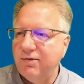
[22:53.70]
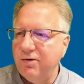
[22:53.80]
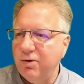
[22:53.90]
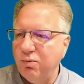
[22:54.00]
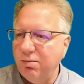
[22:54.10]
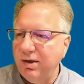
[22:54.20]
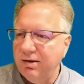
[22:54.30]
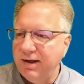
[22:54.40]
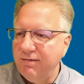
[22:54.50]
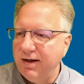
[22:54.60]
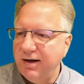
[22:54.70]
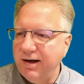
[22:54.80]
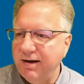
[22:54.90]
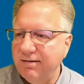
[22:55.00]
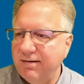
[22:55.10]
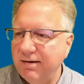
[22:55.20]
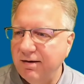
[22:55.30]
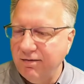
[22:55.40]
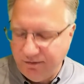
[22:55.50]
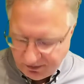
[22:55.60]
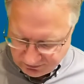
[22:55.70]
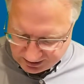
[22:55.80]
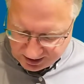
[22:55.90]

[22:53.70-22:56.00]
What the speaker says: we're going to leave it as 50,